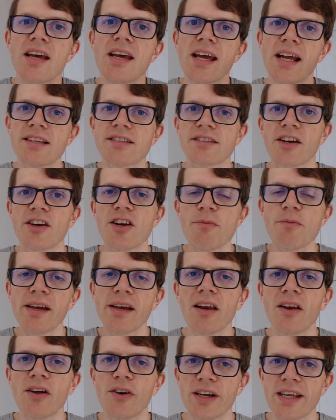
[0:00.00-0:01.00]
it's going to be a
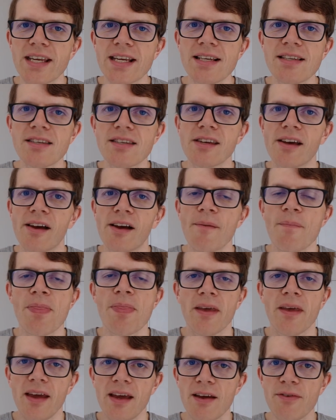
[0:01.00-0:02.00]
lot easier
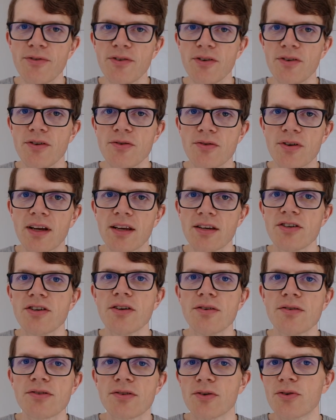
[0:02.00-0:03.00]
if you can
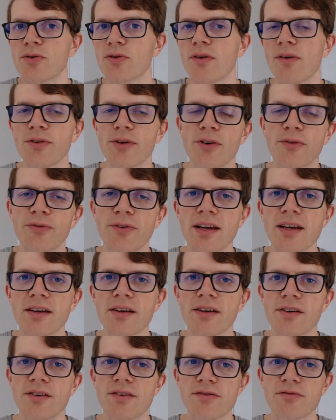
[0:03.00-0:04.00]
use all of your
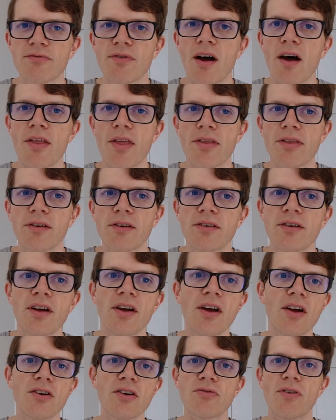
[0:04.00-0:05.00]
fingers rather than
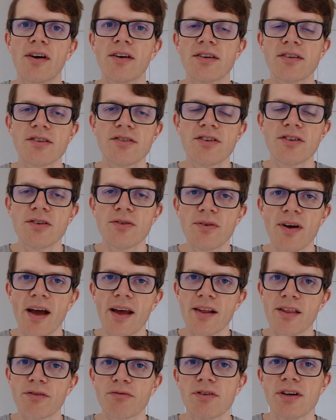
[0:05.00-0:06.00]
trying to do a
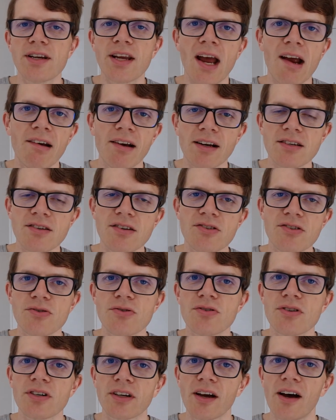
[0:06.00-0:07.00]
three character
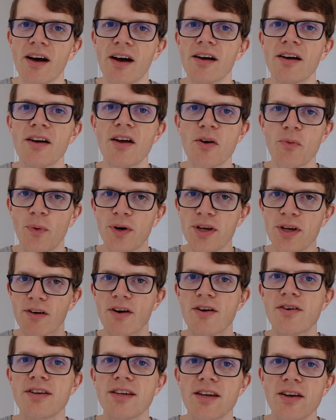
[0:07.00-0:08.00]
shortcut when you're
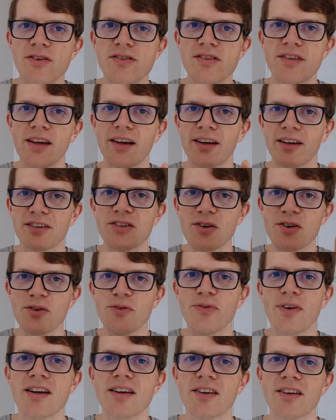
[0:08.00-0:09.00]
only using two
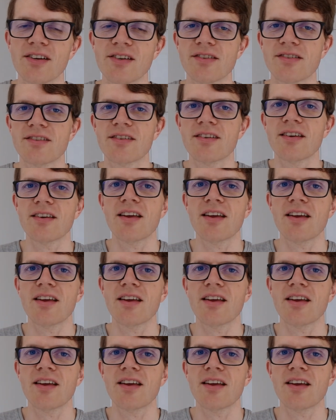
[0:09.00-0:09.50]
fingers.